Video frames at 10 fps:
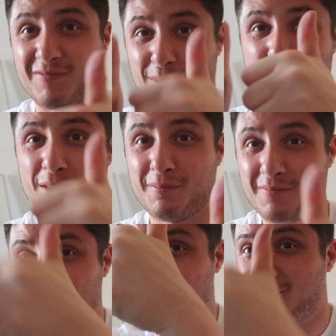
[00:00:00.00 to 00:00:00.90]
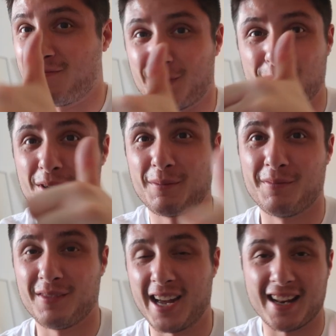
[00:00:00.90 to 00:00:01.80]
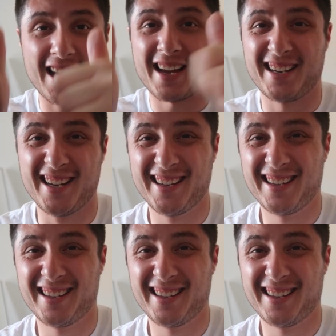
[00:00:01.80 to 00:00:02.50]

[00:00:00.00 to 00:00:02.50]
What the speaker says: thumbs up like that.